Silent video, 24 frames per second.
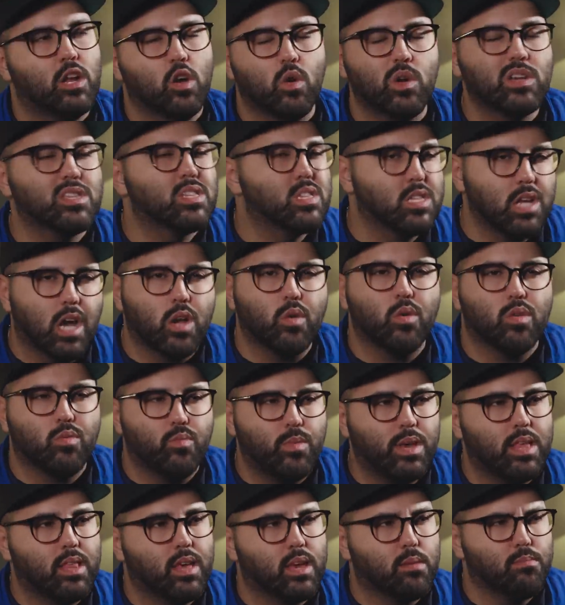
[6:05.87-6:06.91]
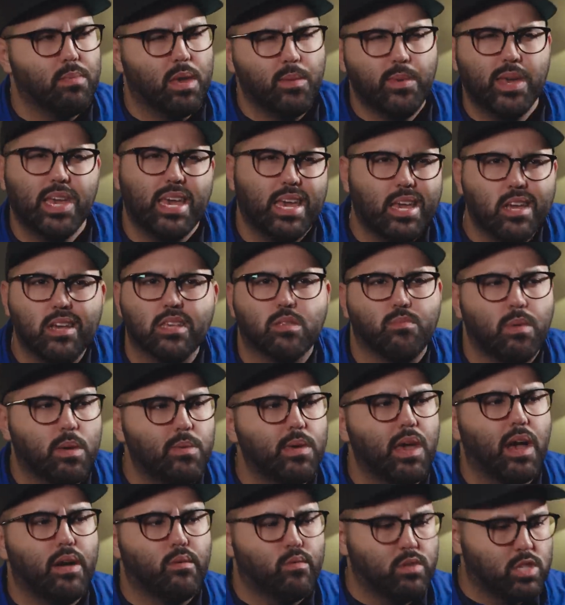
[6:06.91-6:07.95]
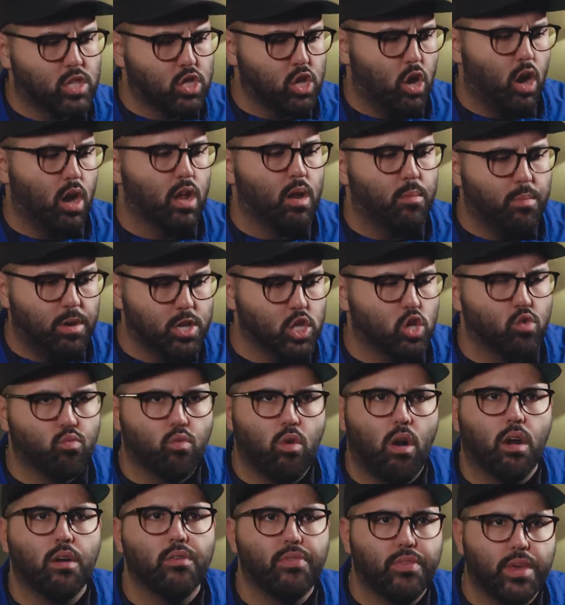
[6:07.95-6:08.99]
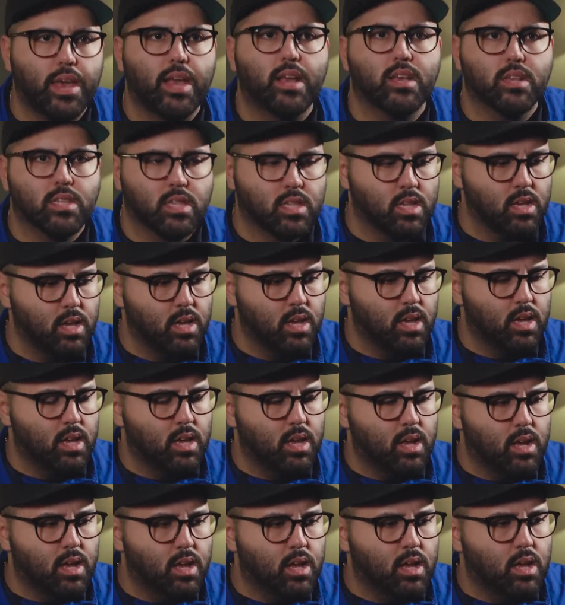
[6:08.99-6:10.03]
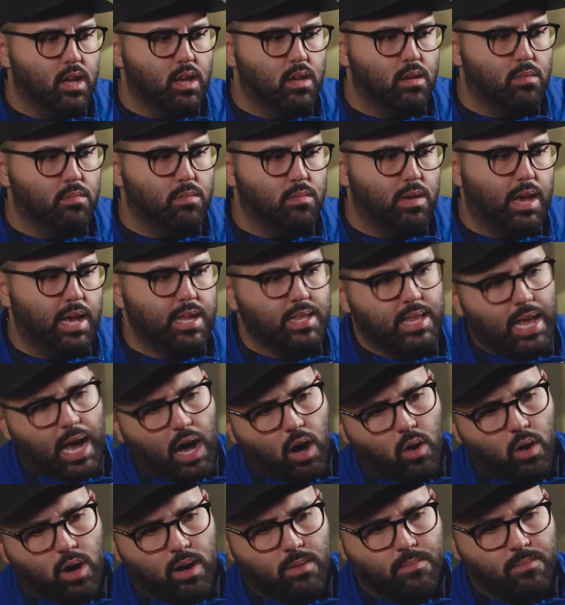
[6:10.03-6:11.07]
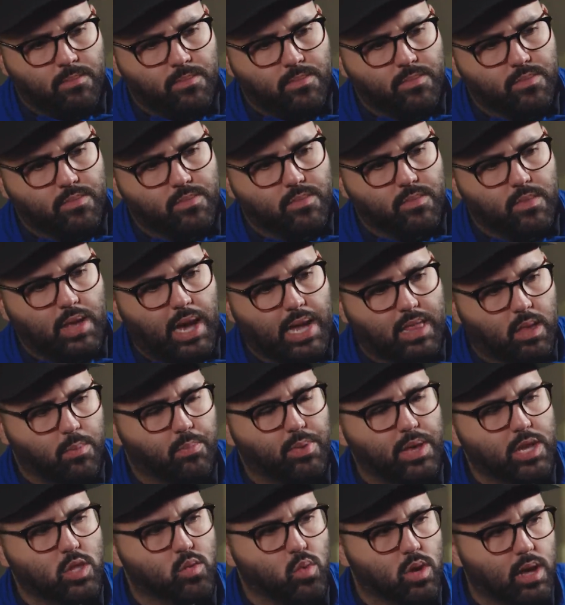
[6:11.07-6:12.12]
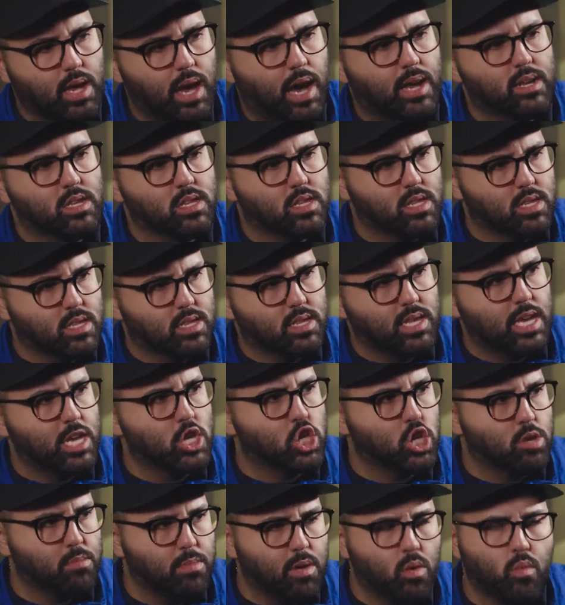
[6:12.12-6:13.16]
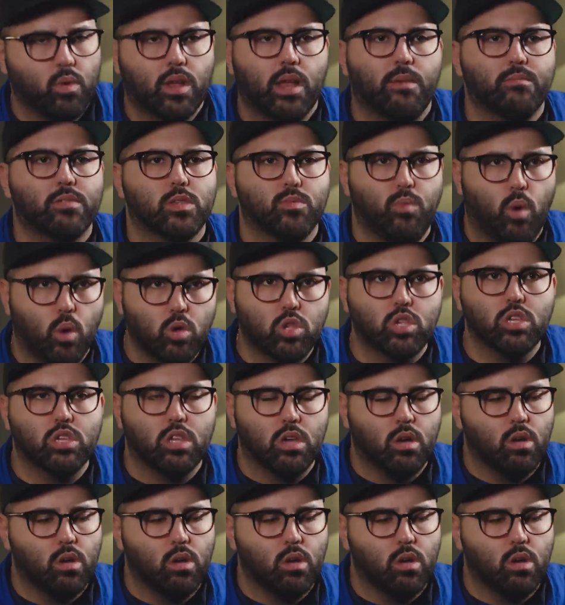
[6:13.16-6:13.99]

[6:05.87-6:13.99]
And it always stuck with me, like maybe he is. Maybe I was taught a bunch of wrong things. And now I'm at the place where God is teaching me what I'm supposed to